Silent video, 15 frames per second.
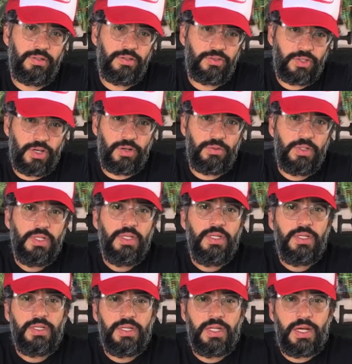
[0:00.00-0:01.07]
So,
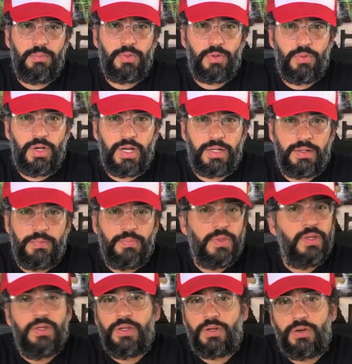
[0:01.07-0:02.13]
number one,
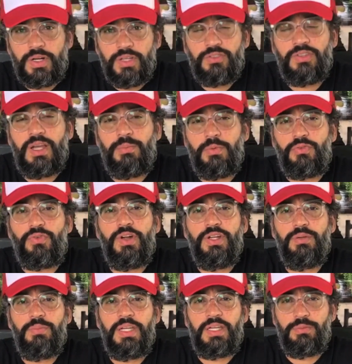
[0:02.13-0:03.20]
Chris, I'm afraid
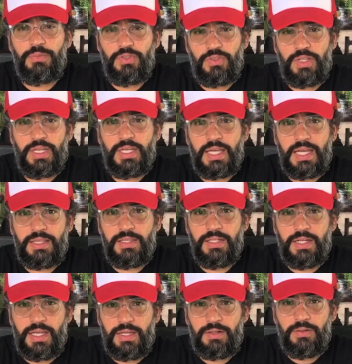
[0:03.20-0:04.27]
to make a mistake at the
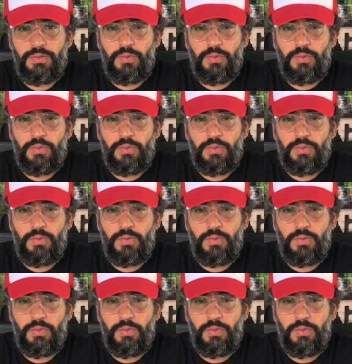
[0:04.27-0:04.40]
net.